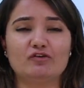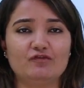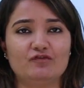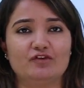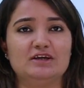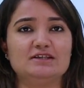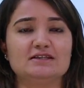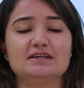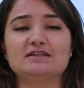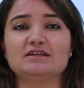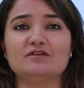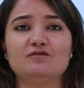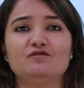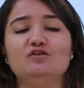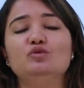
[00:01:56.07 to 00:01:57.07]
of phrases
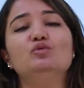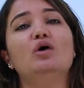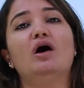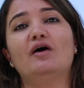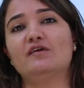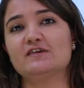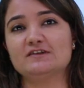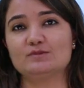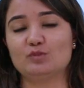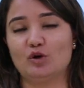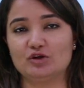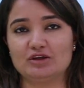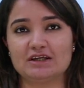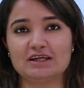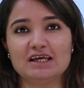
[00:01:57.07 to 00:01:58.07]
if you are
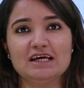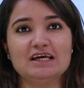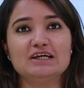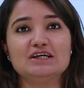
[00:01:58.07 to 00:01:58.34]
responding